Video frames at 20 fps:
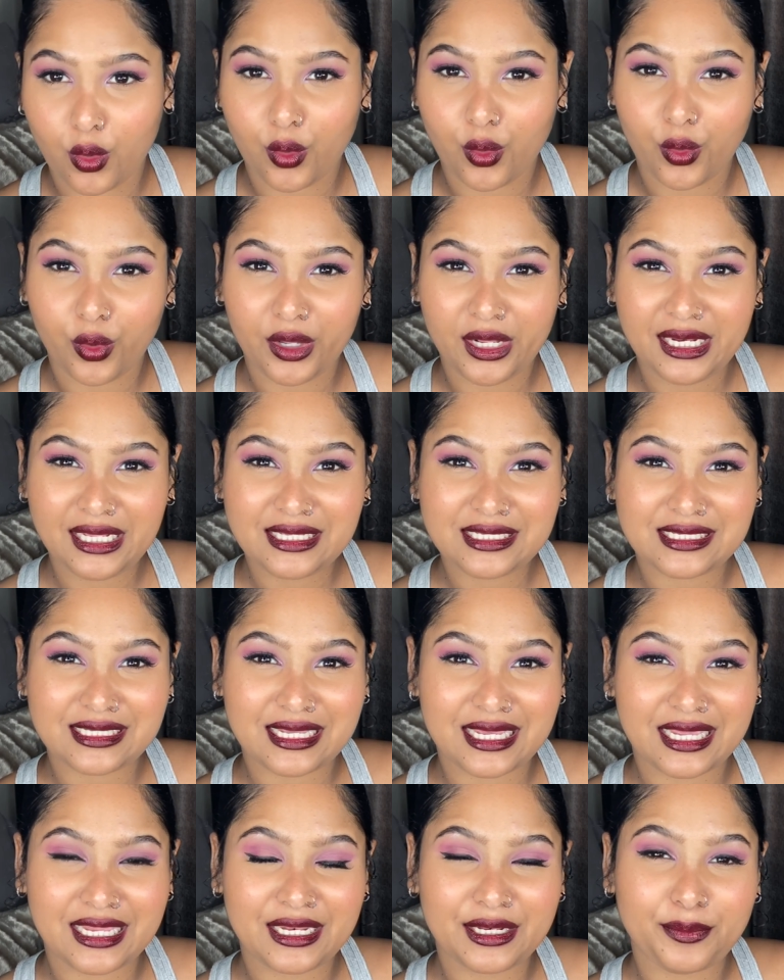Oily
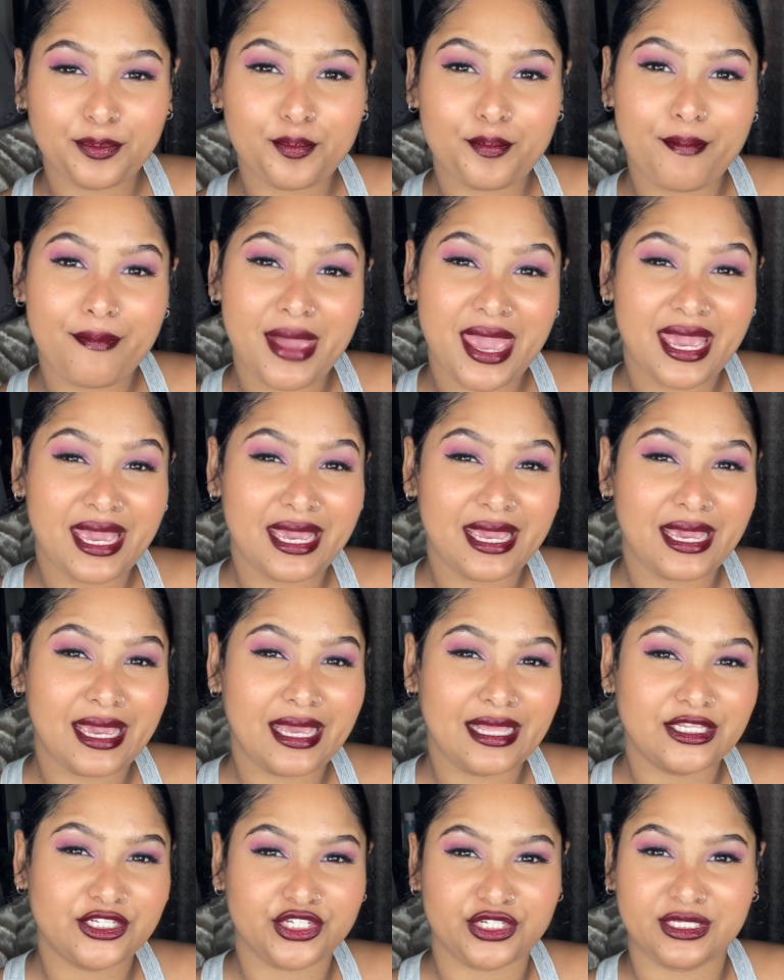skin may
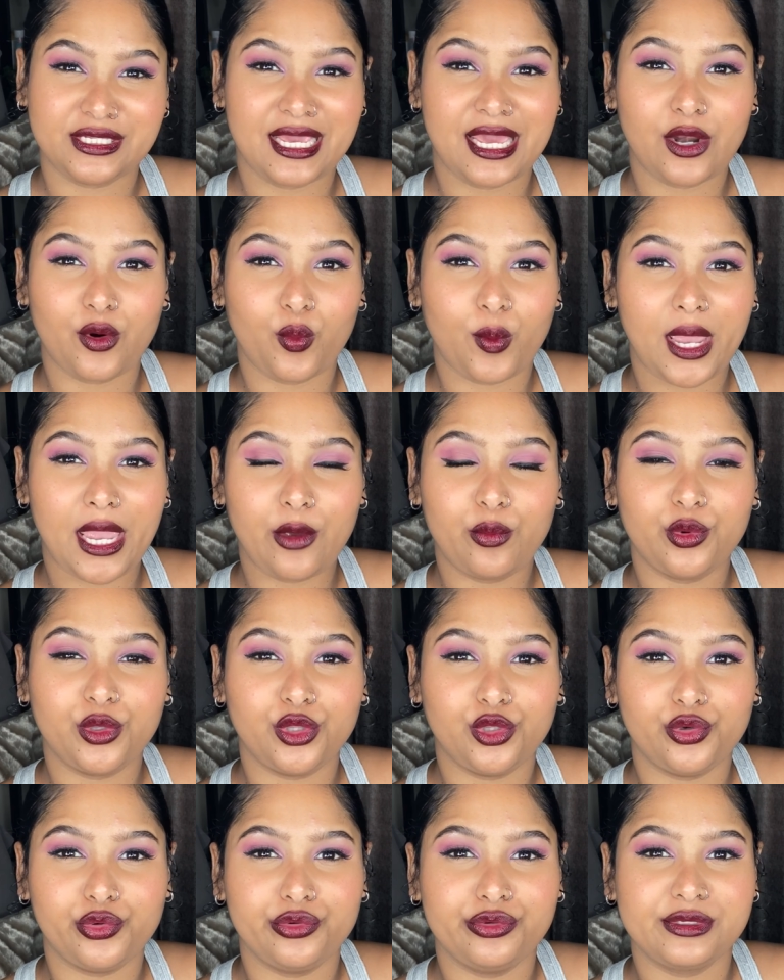just get away with
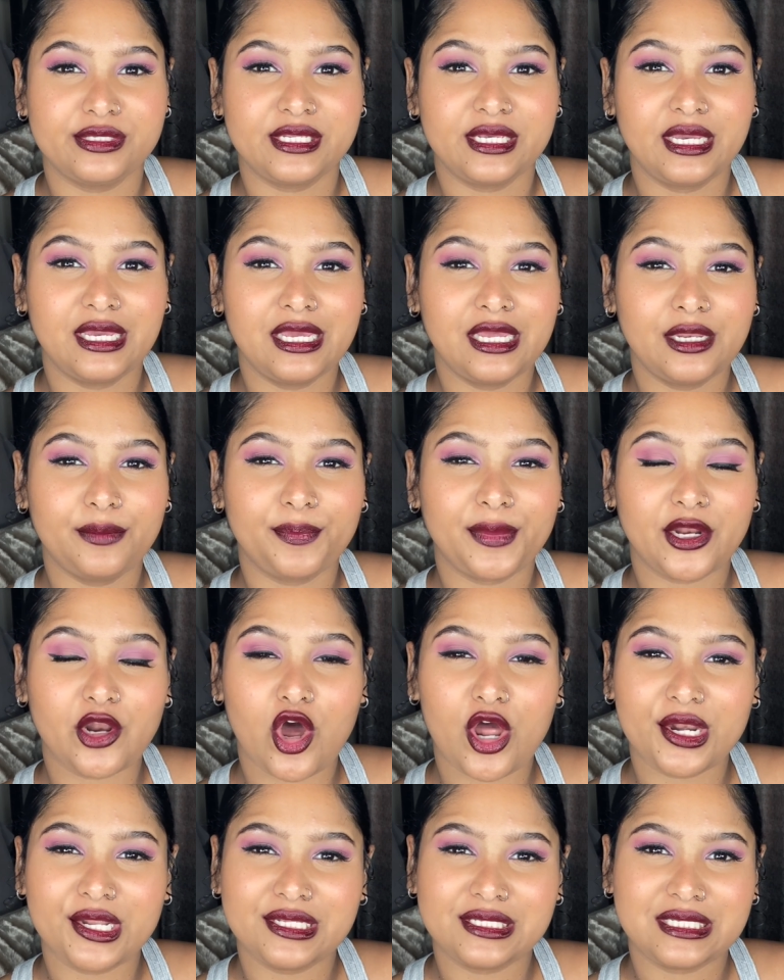using it, but
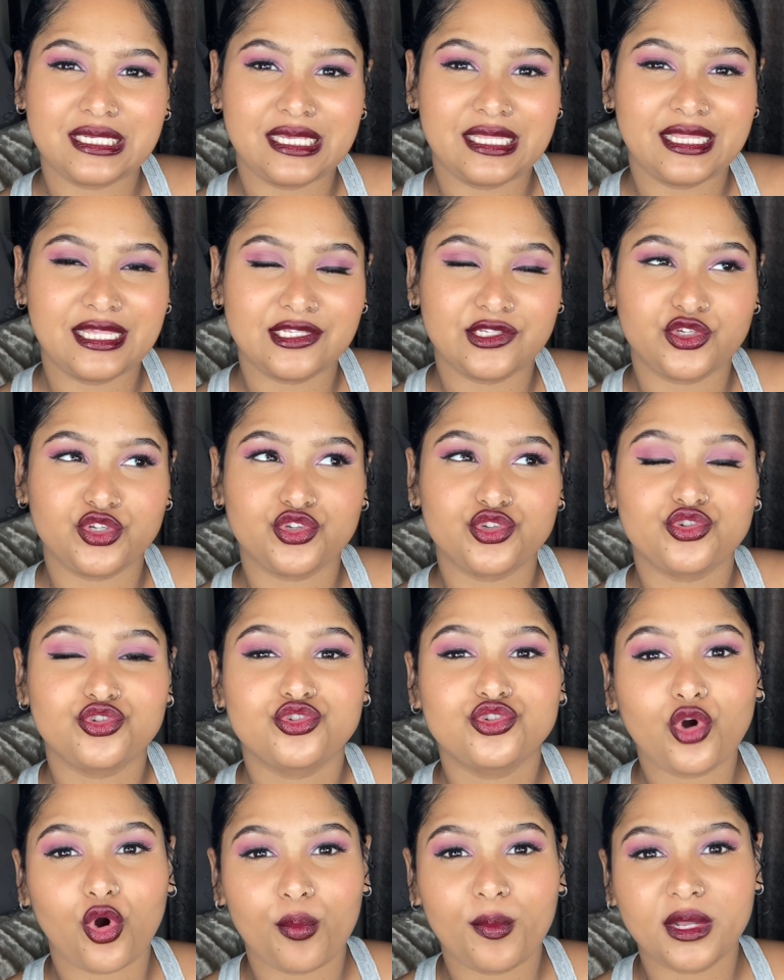honestly there's just
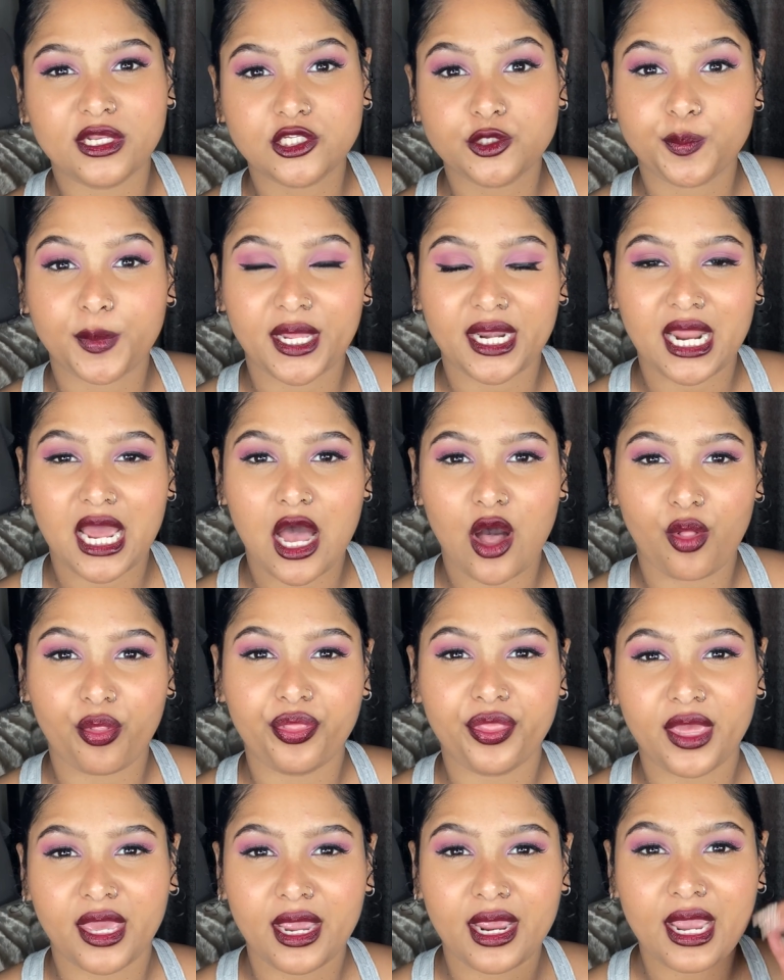so much better out
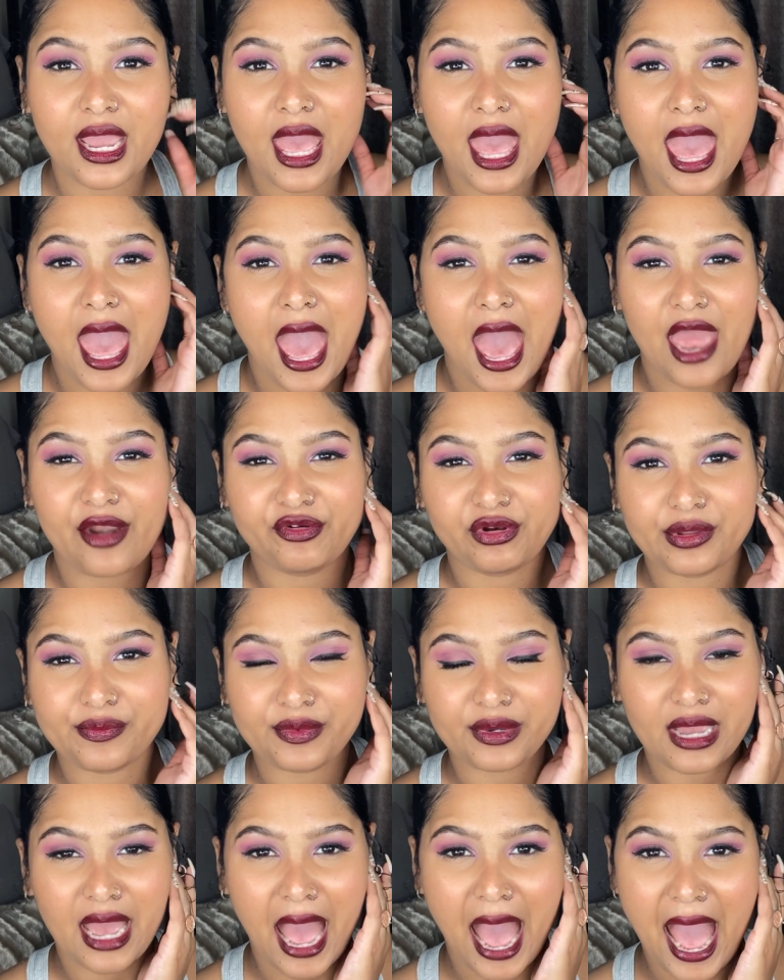there. And from
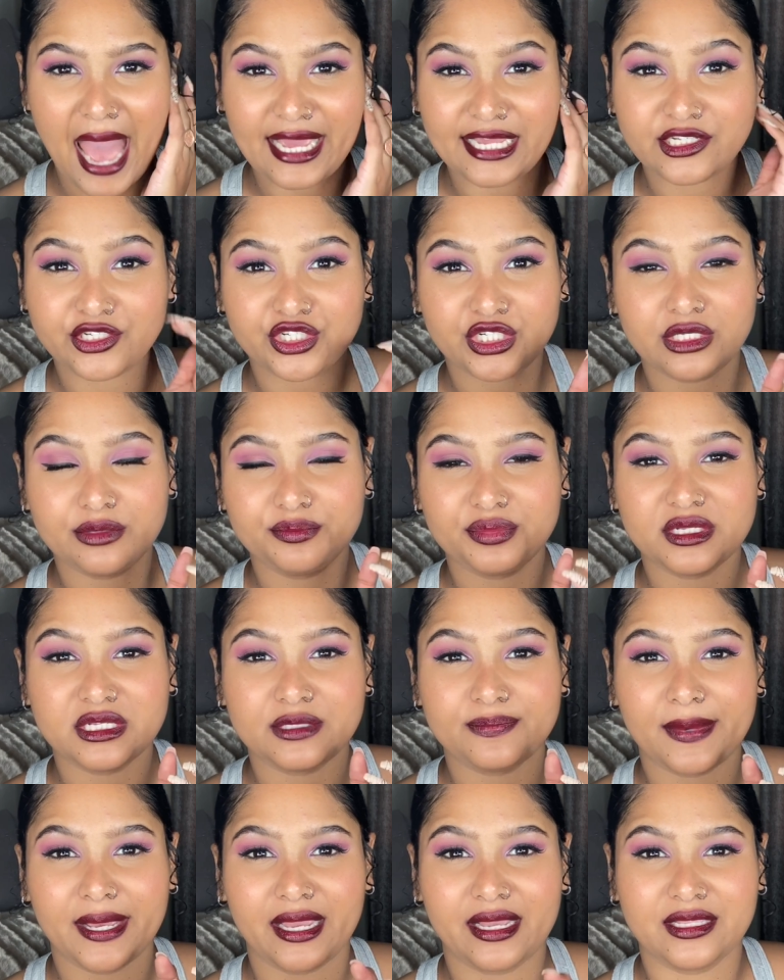a hygiene
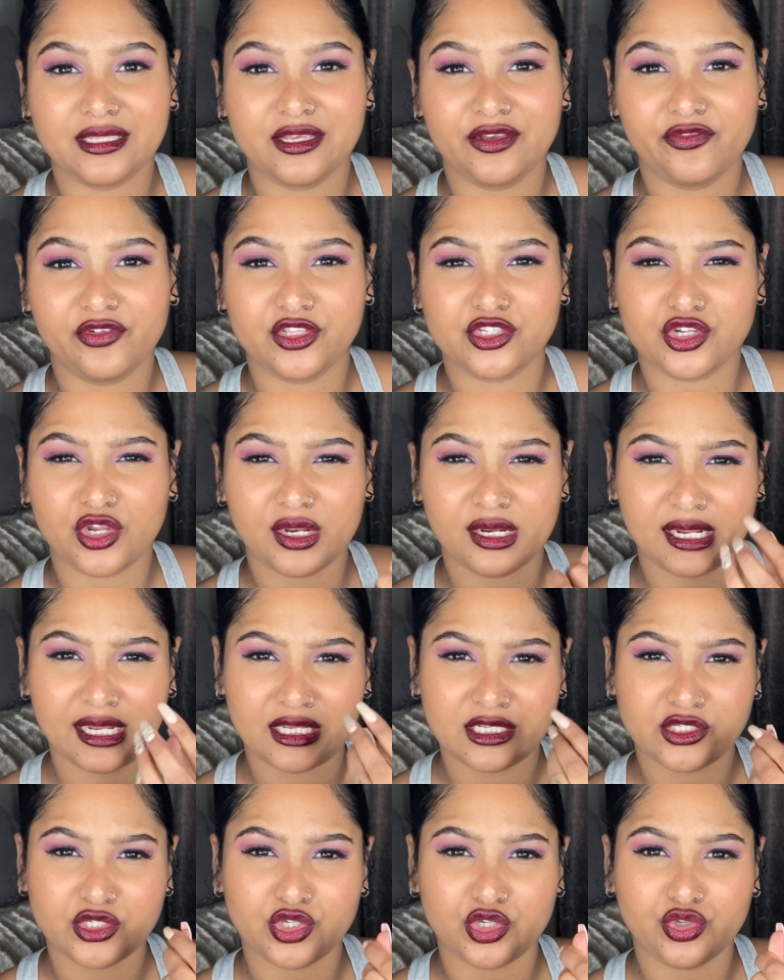perspective, it's not
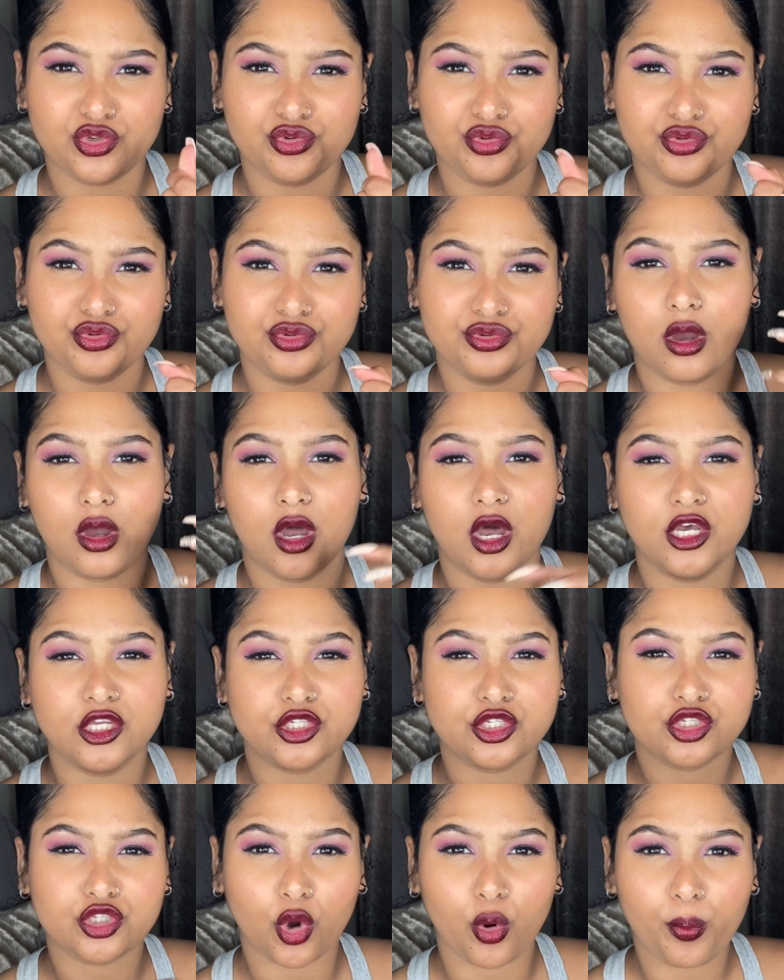nice to use a
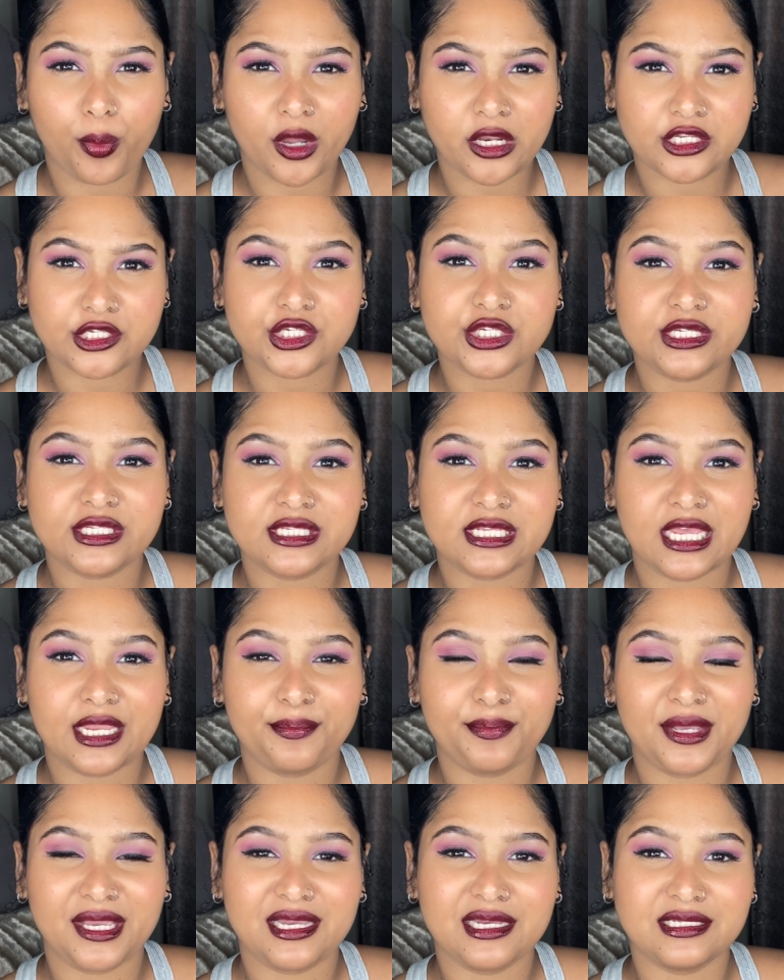soap onto your skin
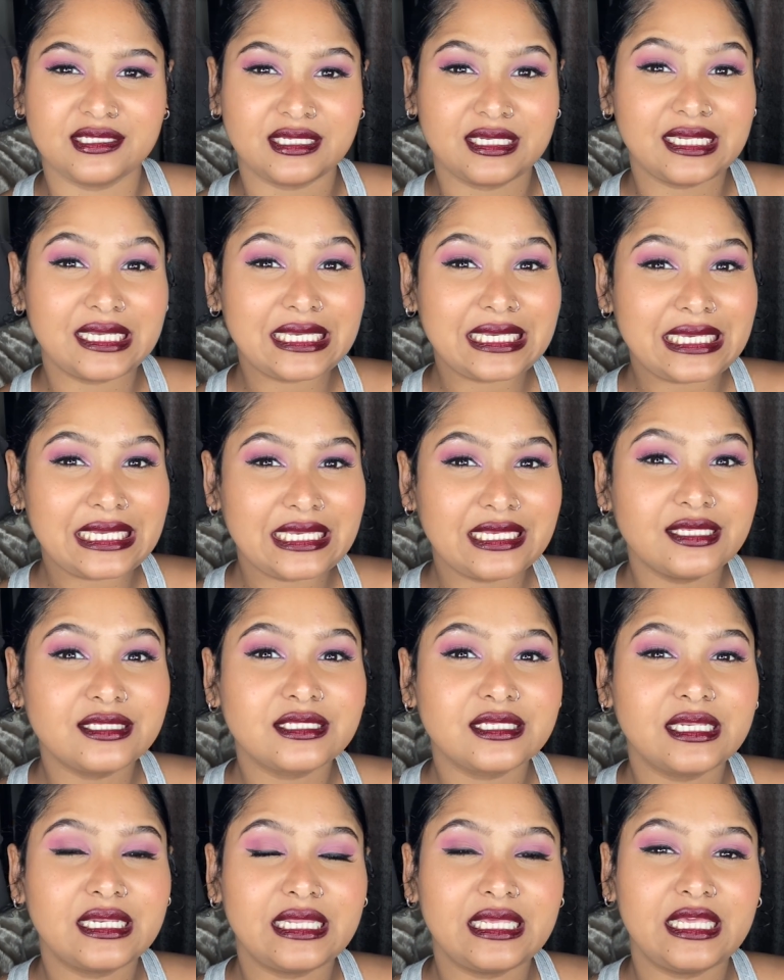because it
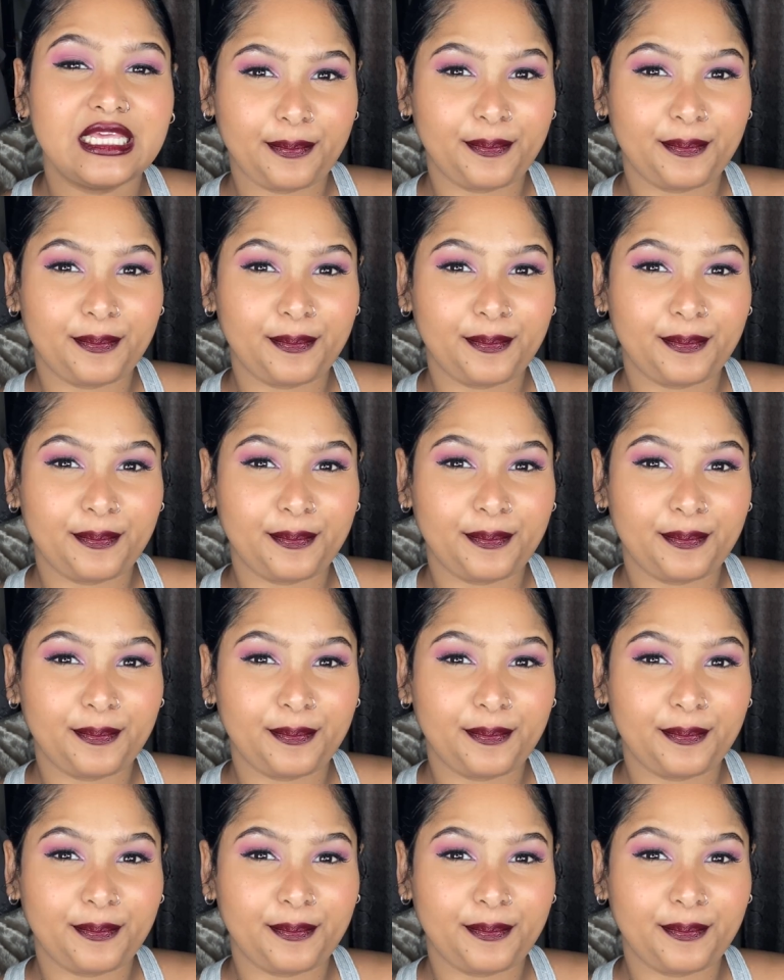easily